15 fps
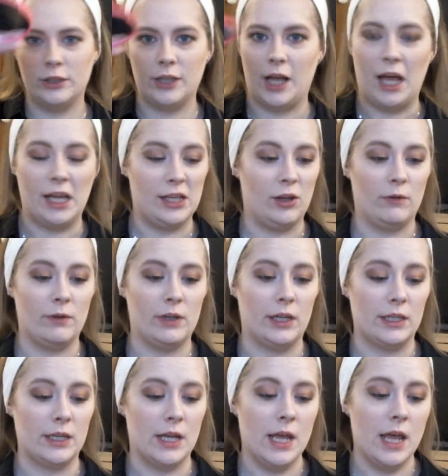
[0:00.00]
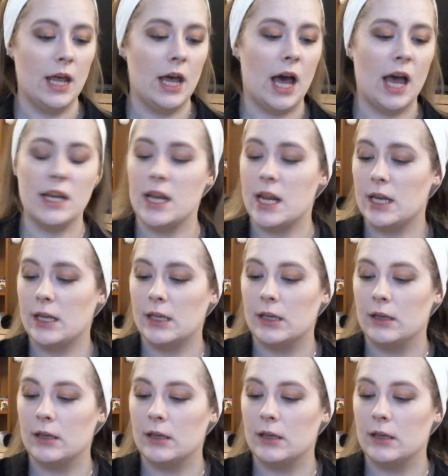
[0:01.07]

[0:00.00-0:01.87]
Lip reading: I love it. I need